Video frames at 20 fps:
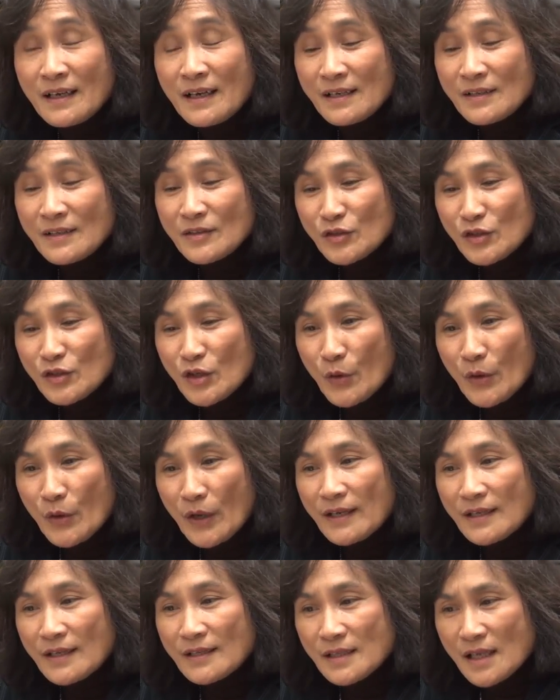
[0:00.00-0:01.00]
So
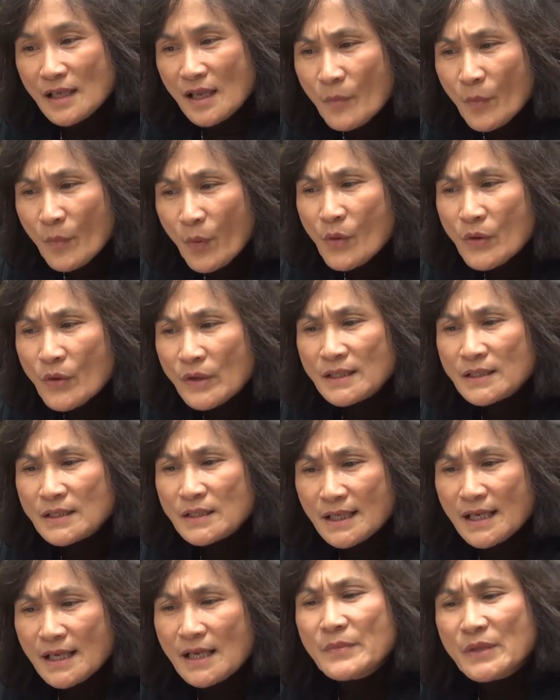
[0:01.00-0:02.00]
it is important to
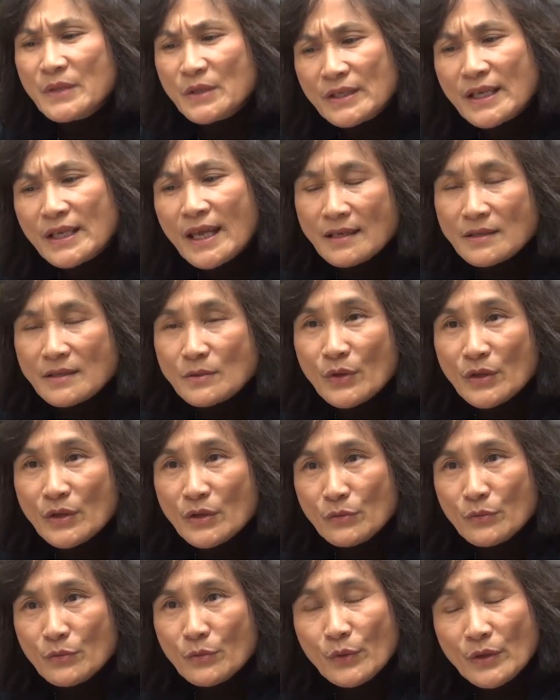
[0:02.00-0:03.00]
communicate
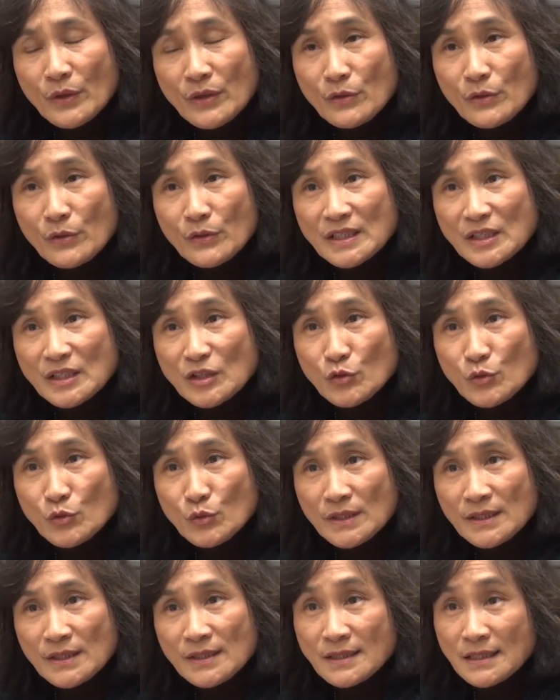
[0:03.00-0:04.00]
with your
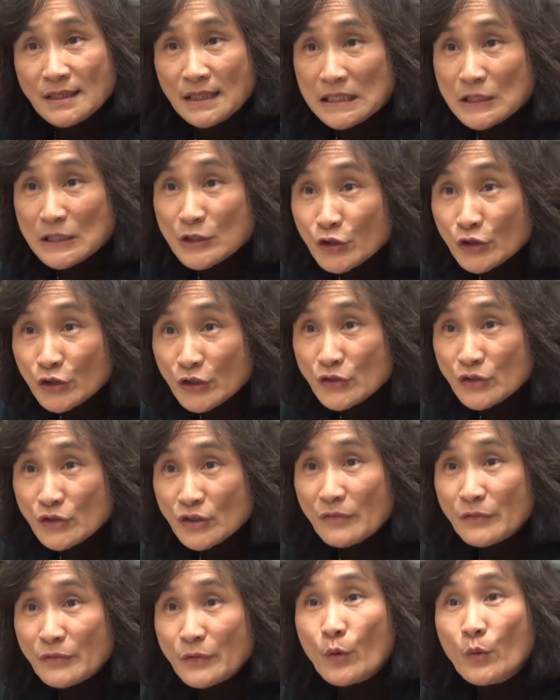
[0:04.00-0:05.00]
students in terms
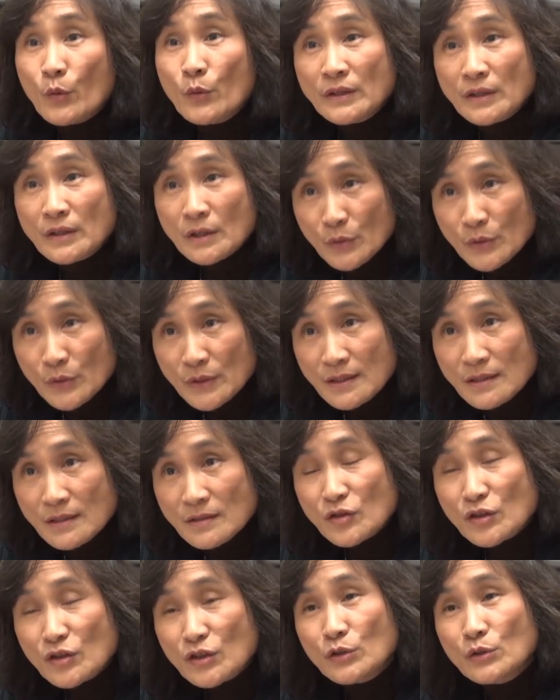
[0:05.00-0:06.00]
of when the quiz is
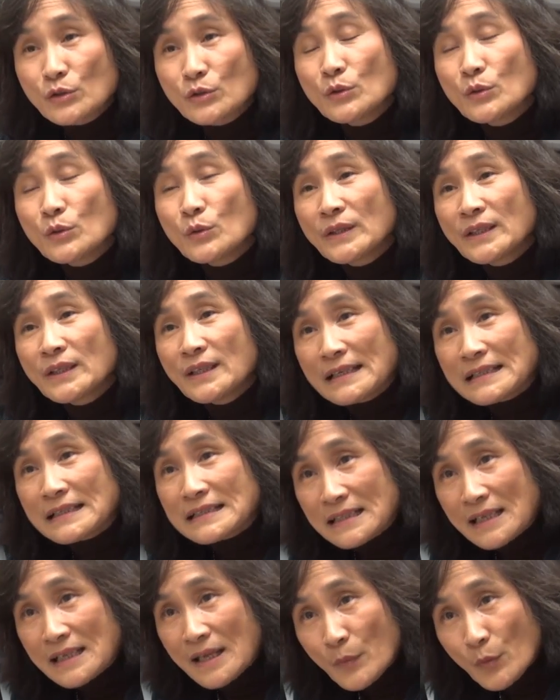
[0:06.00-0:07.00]
due, when the
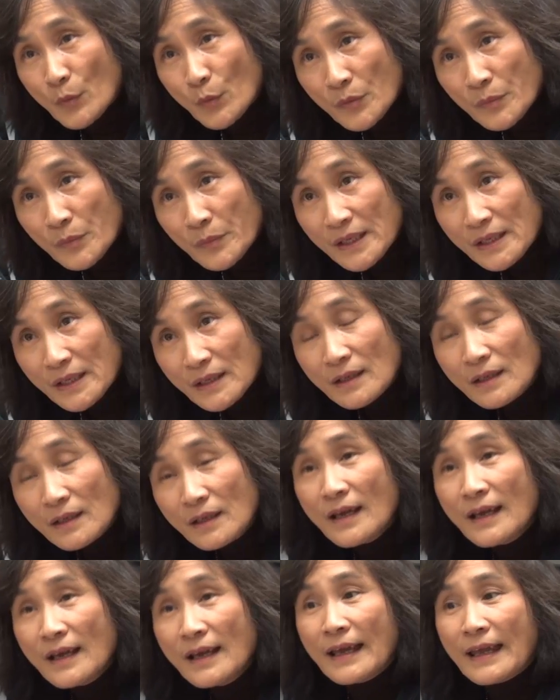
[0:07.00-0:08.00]
exam will be,
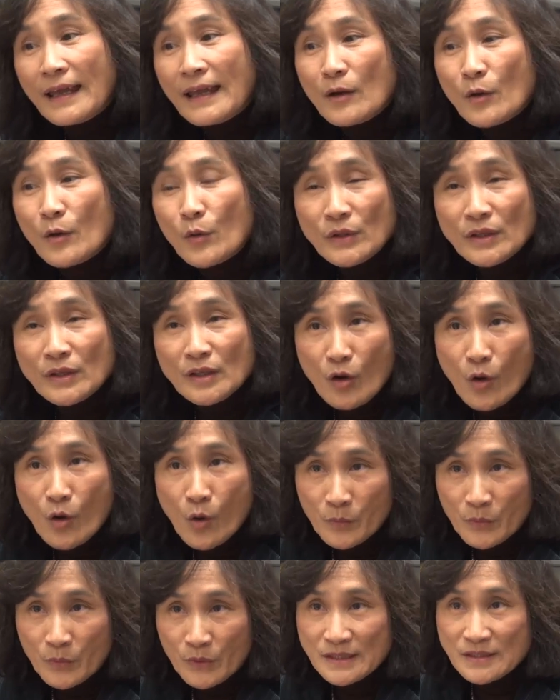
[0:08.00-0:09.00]
and when the
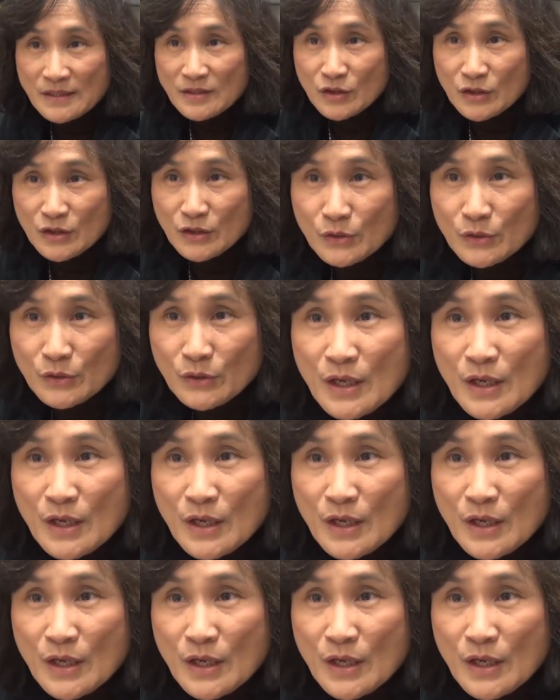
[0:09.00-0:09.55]
homework is due.